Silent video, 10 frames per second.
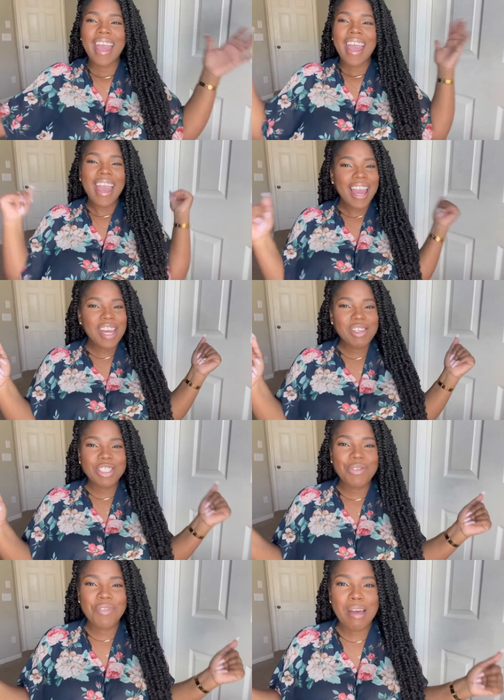Hey
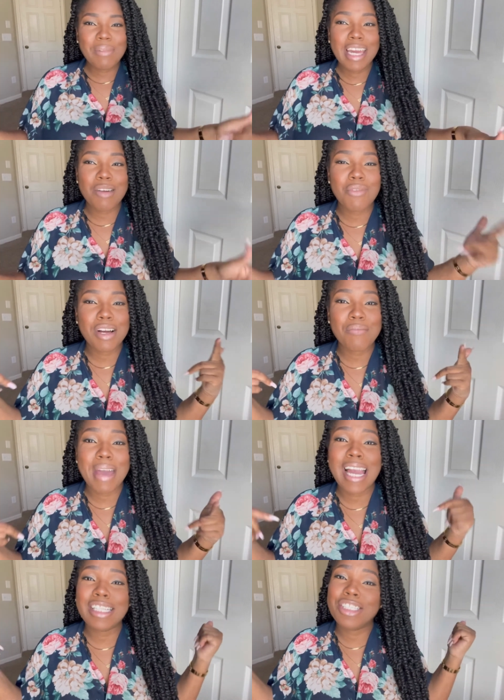YouTube family and welcome
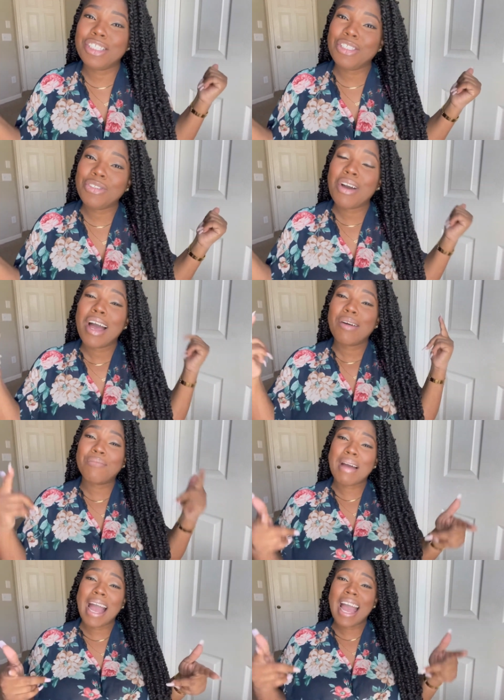back to
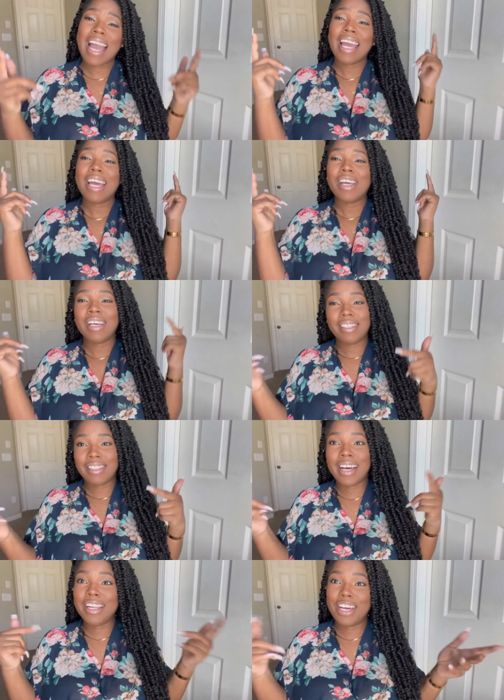my
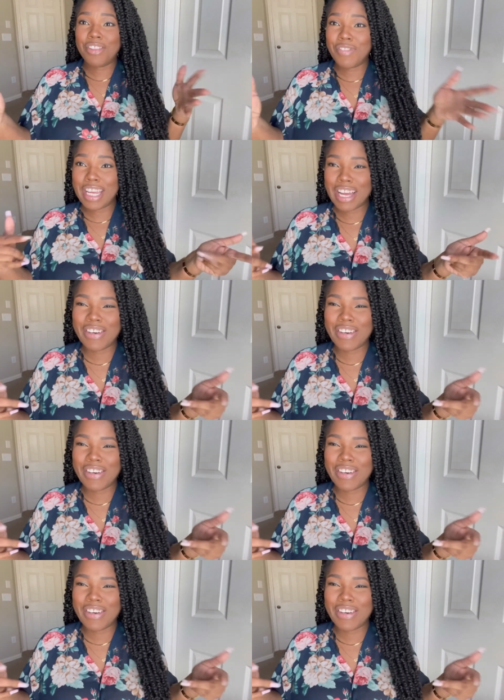another video.